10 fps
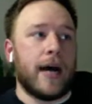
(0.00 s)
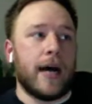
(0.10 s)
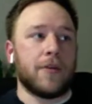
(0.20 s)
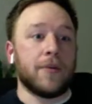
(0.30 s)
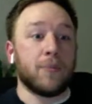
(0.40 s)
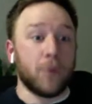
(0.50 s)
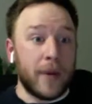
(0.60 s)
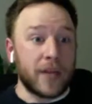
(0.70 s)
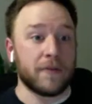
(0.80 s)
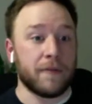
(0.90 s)
uh, the
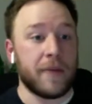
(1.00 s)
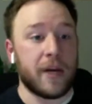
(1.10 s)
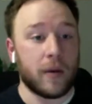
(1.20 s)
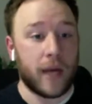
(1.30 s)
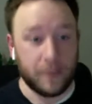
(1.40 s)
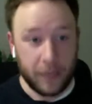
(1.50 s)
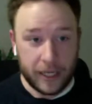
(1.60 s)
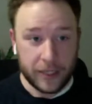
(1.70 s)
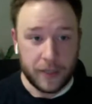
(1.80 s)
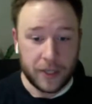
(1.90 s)
brewmaster from there, uh,
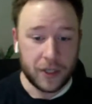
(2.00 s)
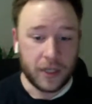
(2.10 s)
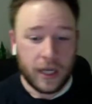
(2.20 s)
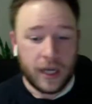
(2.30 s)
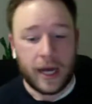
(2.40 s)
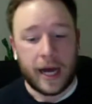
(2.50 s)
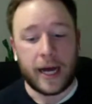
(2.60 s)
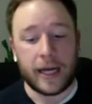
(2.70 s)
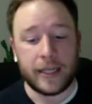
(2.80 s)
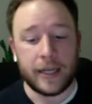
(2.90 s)
Blake, as you mentioned,
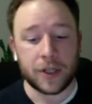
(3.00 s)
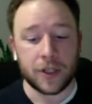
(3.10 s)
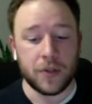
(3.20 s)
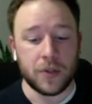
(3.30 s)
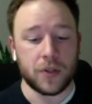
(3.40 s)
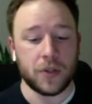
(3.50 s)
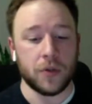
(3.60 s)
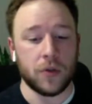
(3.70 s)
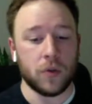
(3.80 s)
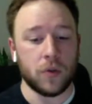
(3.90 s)
uh, he actually used
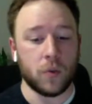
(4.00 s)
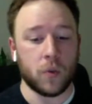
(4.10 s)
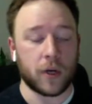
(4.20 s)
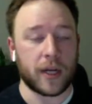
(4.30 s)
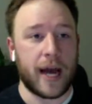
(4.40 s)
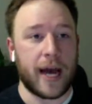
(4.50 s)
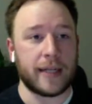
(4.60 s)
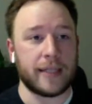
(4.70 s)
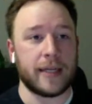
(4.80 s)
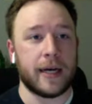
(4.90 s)
to work
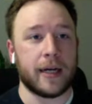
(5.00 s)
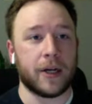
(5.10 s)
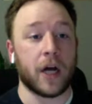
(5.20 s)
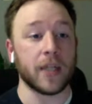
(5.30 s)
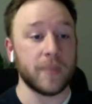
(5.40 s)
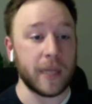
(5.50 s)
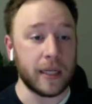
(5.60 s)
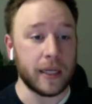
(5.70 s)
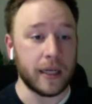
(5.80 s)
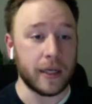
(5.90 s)
at uh,
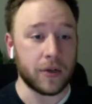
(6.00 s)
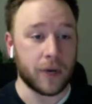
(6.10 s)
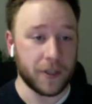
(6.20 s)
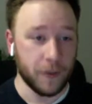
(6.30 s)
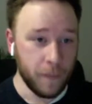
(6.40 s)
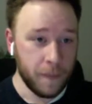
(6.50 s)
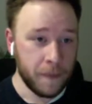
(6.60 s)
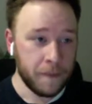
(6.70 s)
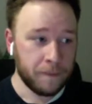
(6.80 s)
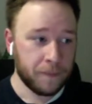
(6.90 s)
Godspeed in Toronto.
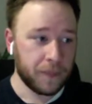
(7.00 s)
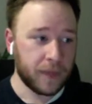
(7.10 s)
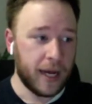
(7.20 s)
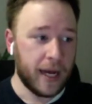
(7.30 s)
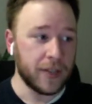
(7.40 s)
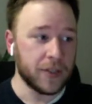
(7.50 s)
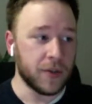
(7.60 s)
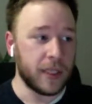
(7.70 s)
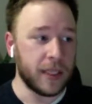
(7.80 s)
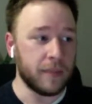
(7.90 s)
Uh, and so
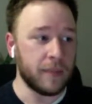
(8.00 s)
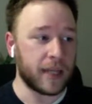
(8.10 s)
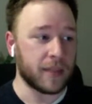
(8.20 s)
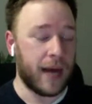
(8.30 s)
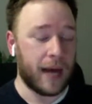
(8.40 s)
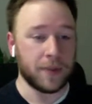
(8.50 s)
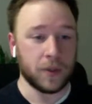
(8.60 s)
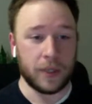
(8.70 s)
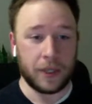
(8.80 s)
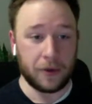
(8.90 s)
he makes some
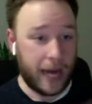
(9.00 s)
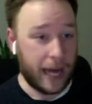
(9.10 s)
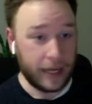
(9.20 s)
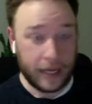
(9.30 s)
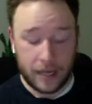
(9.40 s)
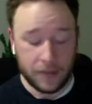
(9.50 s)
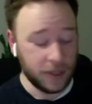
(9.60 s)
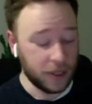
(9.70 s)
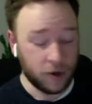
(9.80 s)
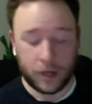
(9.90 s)
absolutely inc uh,
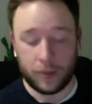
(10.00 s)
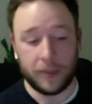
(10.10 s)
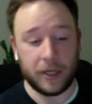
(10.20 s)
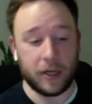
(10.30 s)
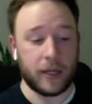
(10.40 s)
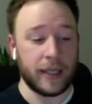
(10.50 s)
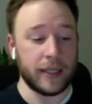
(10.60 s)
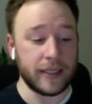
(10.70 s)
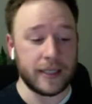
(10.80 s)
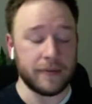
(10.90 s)
incredible beer. Uh,
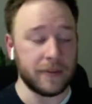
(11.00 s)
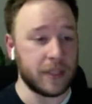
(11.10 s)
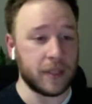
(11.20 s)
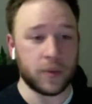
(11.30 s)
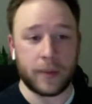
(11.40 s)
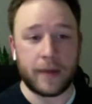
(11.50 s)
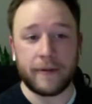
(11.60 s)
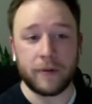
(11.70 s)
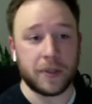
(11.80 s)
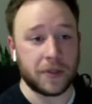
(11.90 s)
Linton Stevenson is one of my
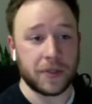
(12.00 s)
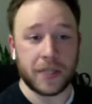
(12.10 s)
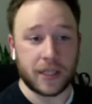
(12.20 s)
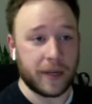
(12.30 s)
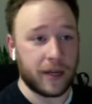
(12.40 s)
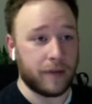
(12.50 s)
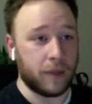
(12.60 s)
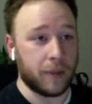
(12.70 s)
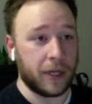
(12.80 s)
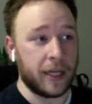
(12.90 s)
favorite pilsners that's coming out of
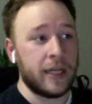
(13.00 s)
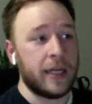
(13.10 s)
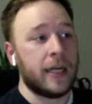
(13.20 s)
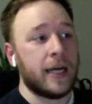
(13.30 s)
Alberta.